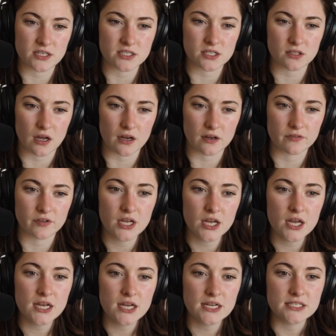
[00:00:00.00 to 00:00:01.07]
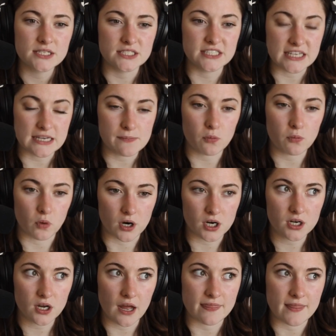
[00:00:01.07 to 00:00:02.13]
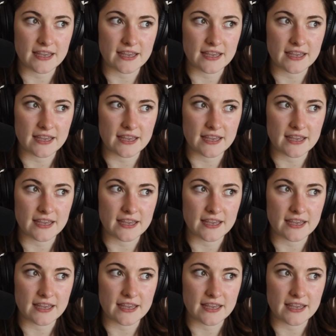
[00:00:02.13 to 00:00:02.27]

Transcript: a lot of deep work and like